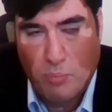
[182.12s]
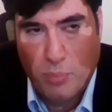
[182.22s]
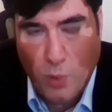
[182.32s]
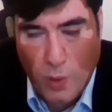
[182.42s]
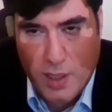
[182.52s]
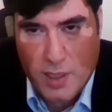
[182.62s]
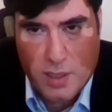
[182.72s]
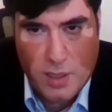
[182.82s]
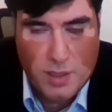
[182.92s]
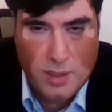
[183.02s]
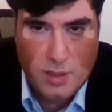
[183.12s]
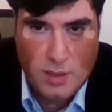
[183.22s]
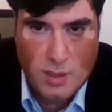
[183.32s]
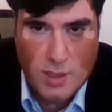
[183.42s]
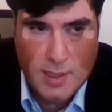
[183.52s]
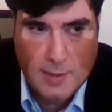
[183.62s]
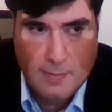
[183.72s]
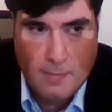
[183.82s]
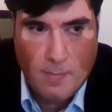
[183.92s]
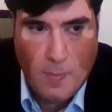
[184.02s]
poor decisions,
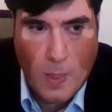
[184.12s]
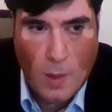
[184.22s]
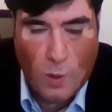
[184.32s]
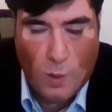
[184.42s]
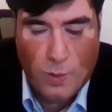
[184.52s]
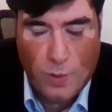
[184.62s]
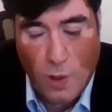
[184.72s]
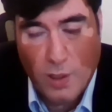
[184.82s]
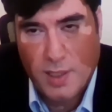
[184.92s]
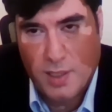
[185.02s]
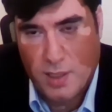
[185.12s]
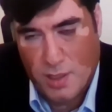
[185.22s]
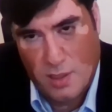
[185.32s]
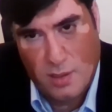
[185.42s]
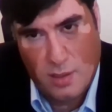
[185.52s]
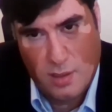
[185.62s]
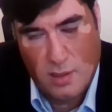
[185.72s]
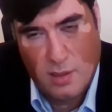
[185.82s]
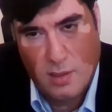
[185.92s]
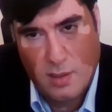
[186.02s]
or wrong
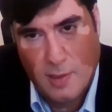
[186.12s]
decisions.